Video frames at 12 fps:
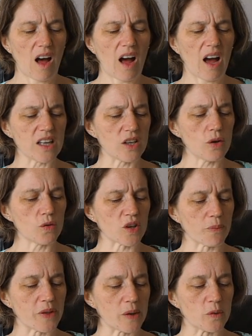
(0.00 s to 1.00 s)
I knew
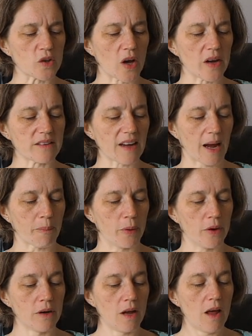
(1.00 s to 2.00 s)
something was going to
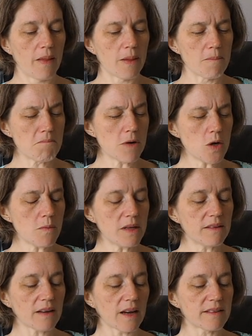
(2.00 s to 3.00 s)
happen the
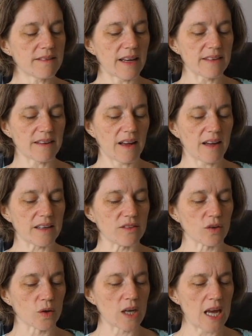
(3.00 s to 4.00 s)
moment I set eyes
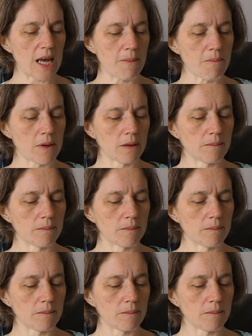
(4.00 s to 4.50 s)
on him.